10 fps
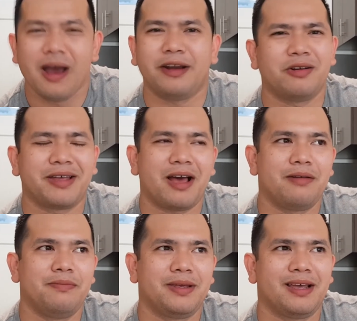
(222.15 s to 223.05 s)
I don't
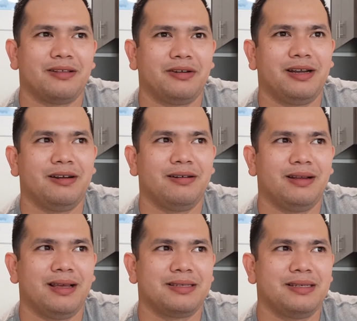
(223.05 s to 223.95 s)
count Mikkeller here in
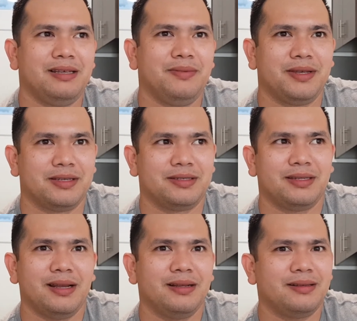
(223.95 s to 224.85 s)
SD because
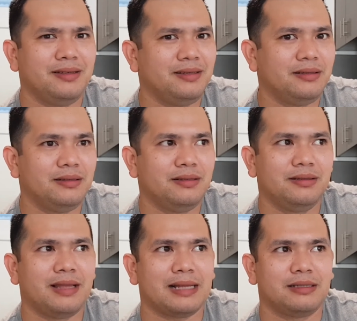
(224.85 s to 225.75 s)
technically
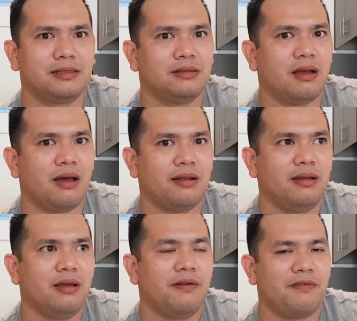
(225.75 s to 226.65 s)
that's not
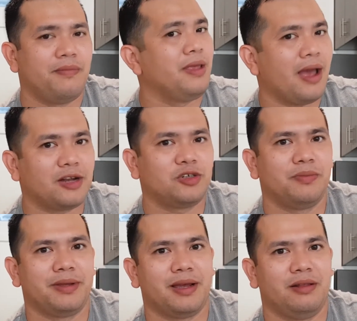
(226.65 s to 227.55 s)
from the actual
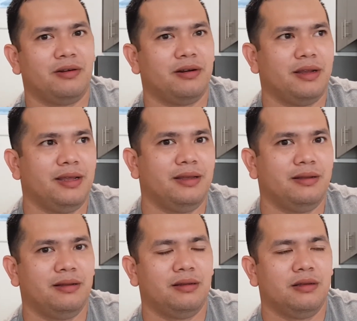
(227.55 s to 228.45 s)
Mikkeller
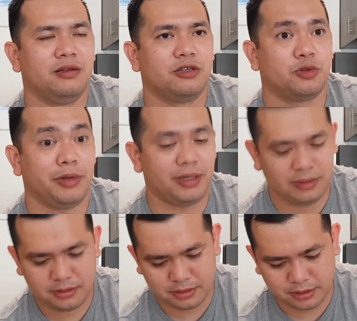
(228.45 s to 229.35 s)
in Sweden.